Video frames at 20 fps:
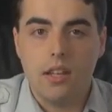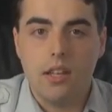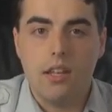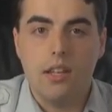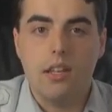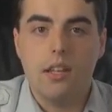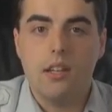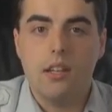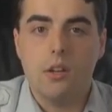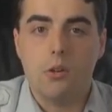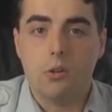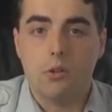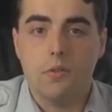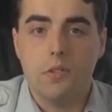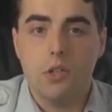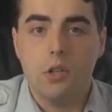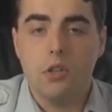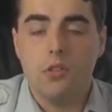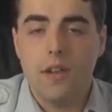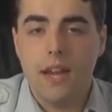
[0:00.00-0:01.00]
in a
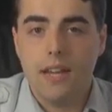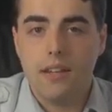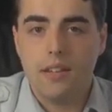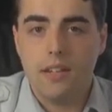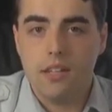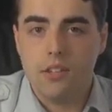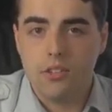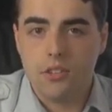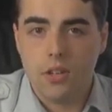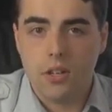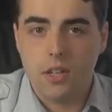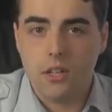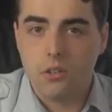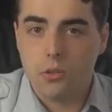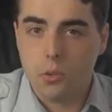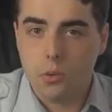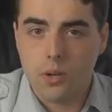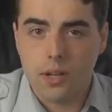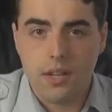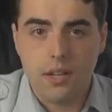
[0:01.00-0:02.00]
review of 18
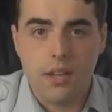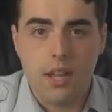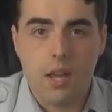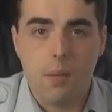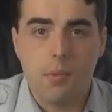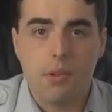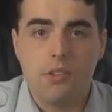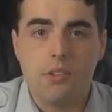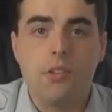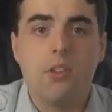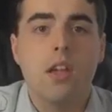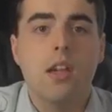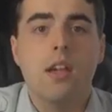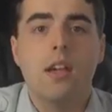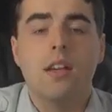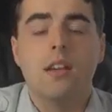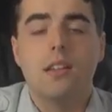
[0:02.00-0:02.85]
studies to organ damage,